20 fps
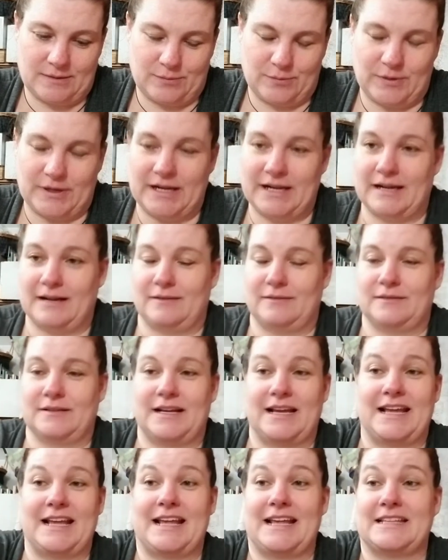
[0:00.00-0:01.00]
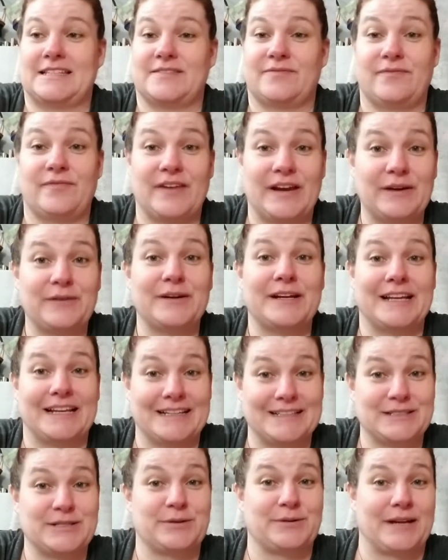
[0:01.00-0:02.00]
Wow, it's very
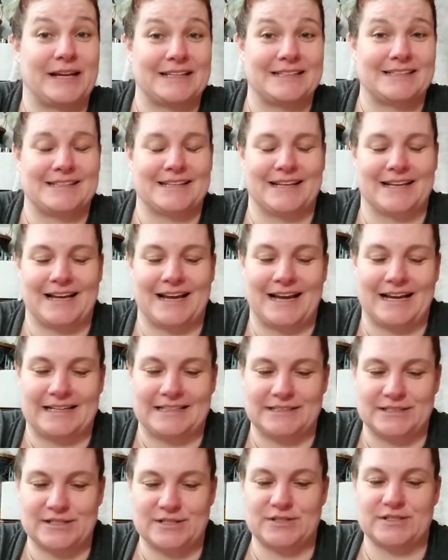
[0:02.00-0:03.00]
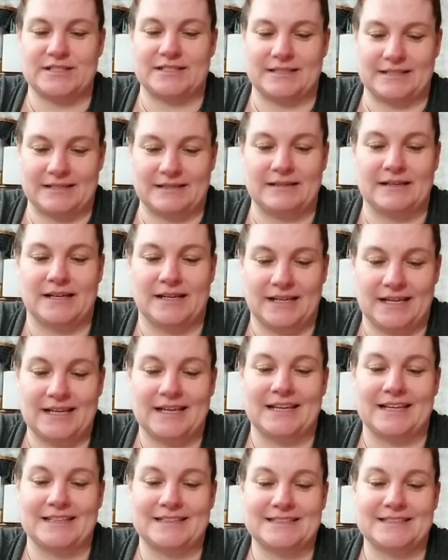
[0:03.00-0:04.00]
interesting.
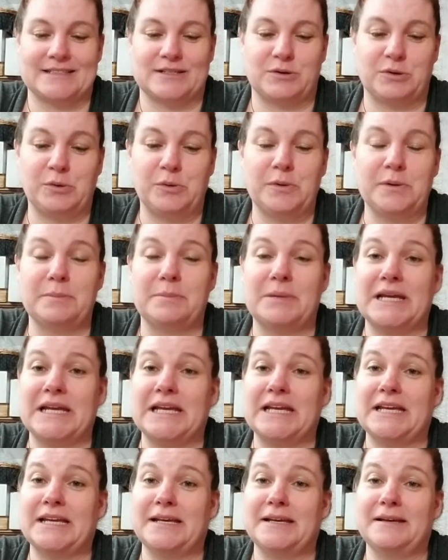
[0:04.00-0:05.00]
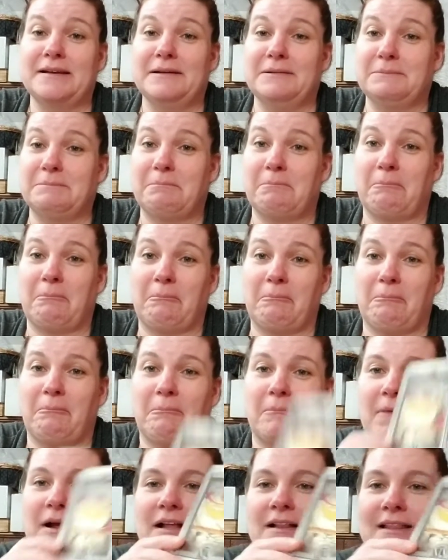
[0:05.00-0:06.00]
It's going to be
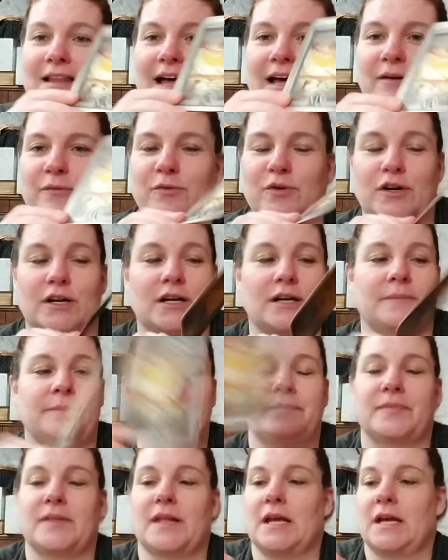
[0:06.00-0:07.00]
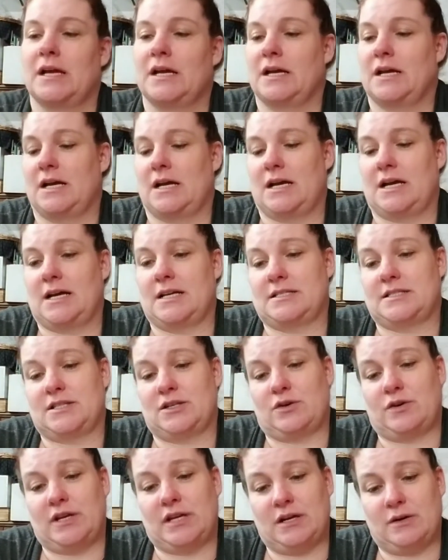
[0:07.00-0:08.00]
a lot of work.
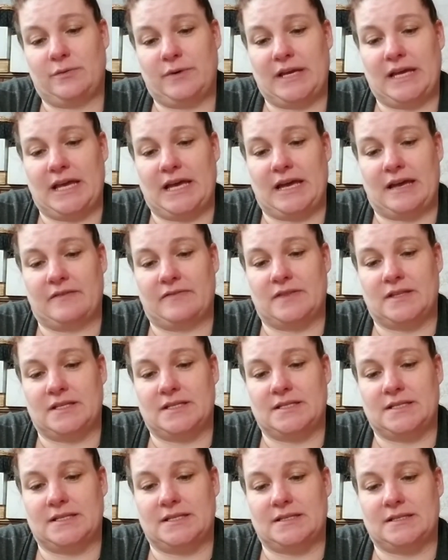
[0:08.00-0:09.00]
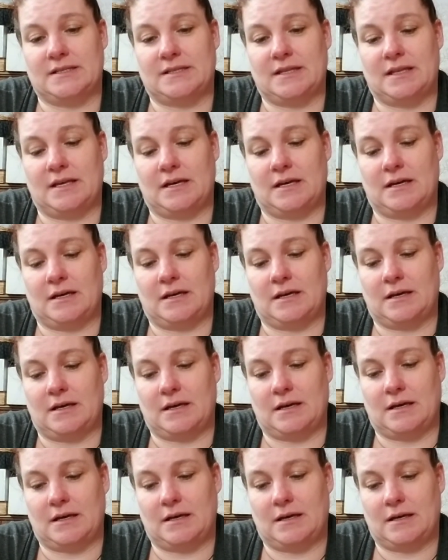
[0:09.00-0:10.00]
So here we have, this is
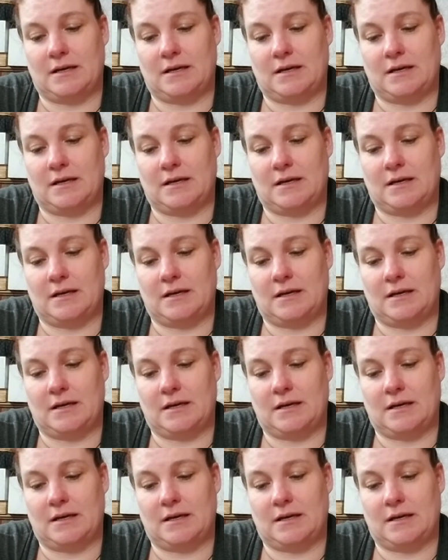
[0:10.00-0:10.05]
the,